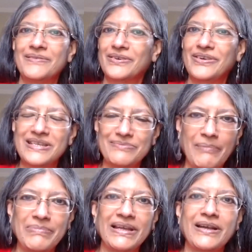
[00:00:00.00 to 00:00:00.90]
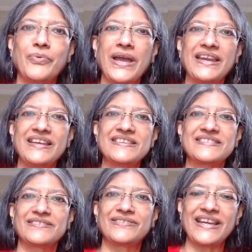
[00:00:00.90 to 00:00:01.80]
greater public
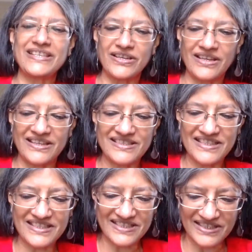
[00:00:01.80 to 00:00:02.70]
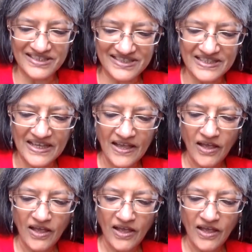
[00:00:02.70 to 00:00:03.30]
awareness, greater insistence,